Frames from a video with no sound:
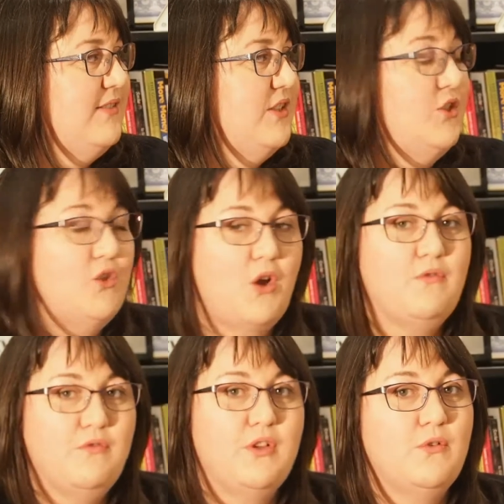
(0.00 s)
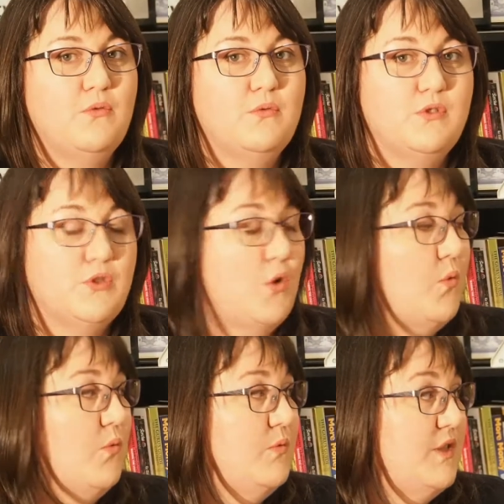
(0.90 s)
you don't feel
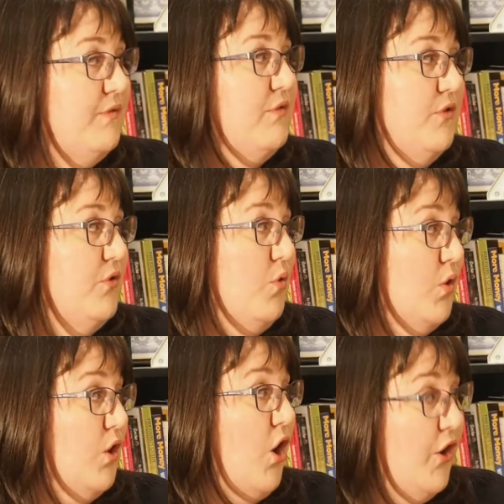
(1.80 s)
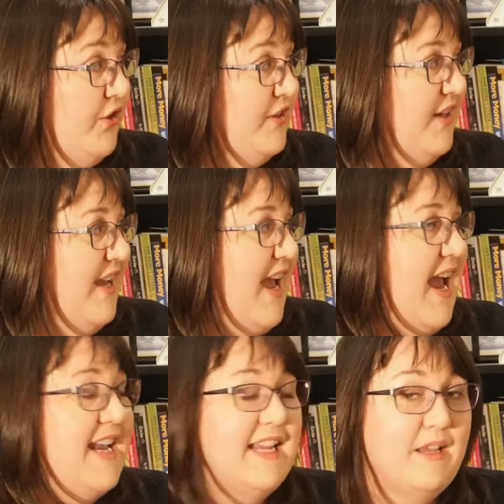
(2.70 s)
so different or alone,
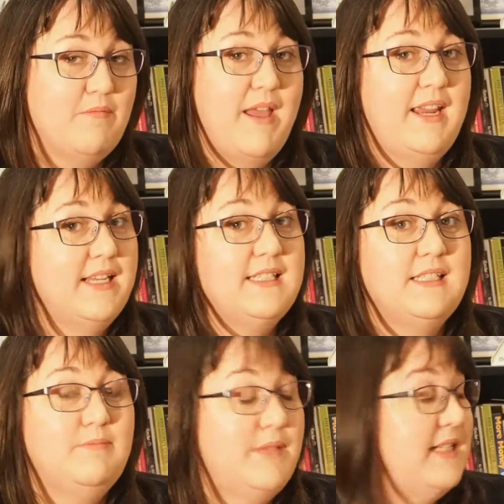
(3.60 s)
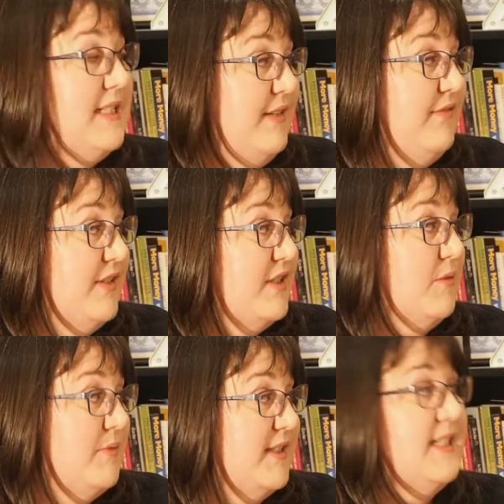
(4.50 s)
and it can make a big difference to
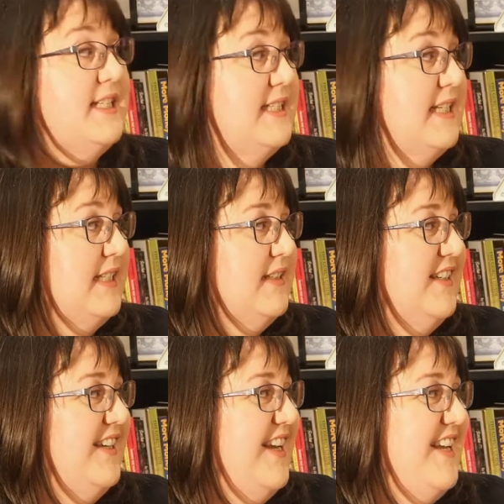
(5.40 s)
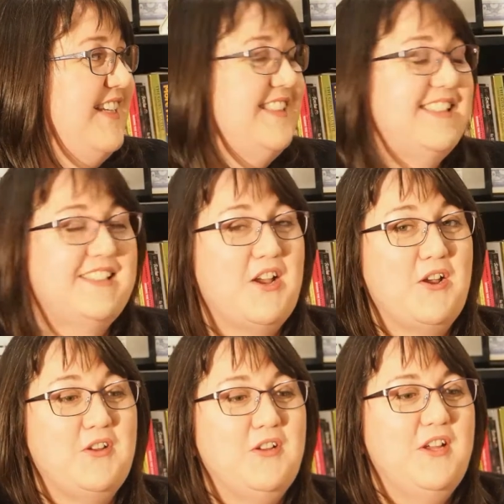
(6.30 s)
persisting.
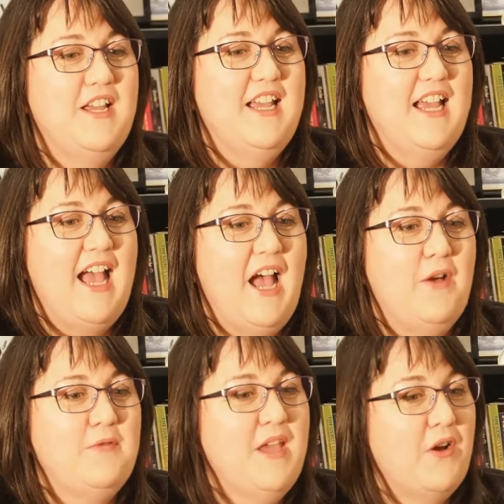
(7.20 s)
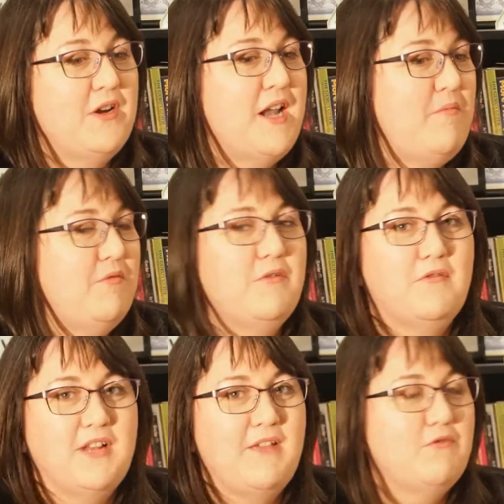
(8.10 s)
So on a number of
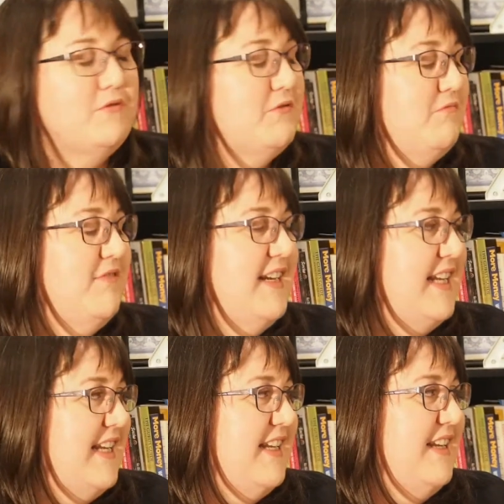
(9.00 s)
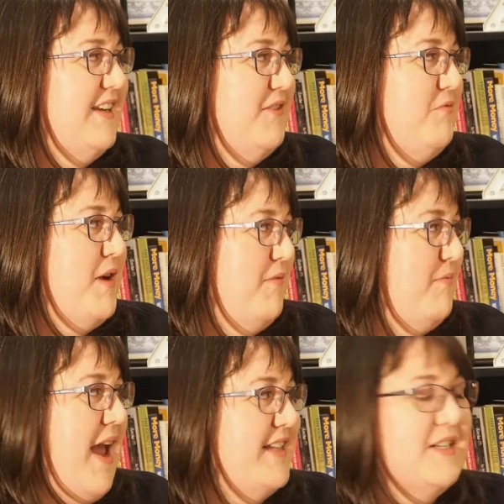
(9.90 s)
levels, really we're
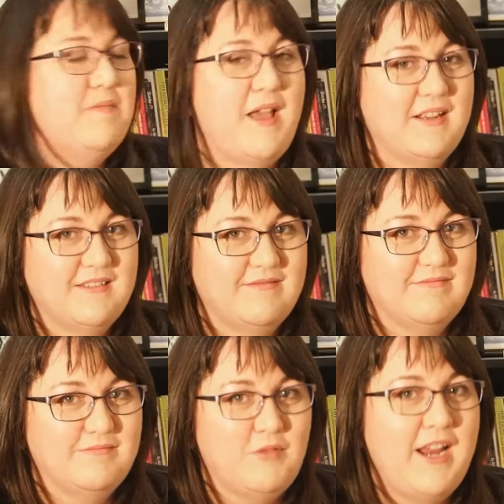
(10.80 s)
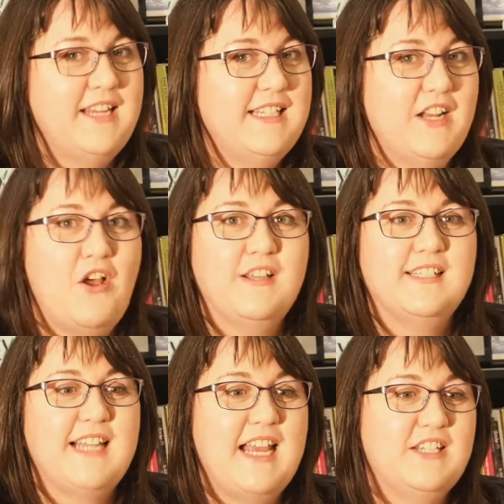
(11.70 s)
passionate about breaking down
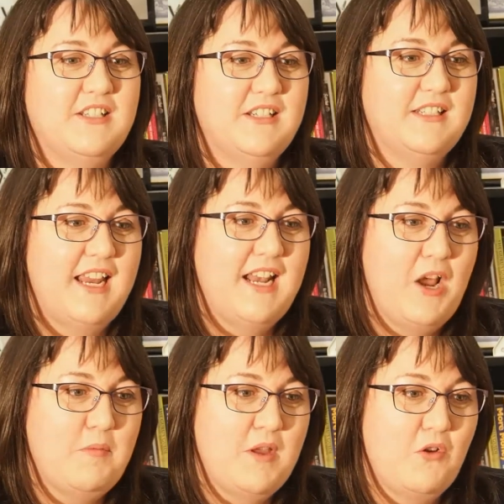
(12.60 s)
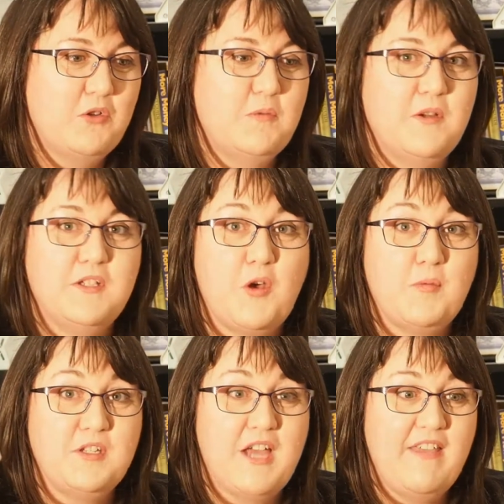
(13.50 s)
isolation and helping entrepreneurs help
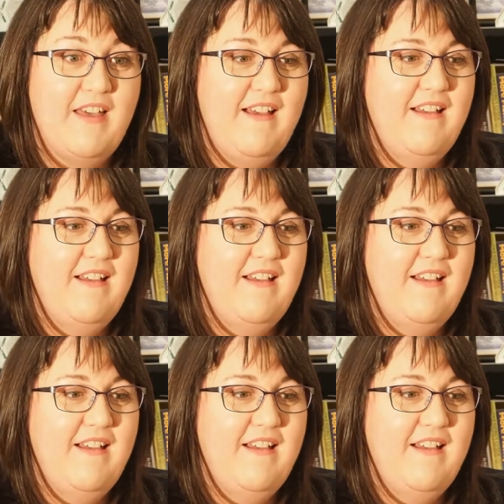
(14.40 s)
each other,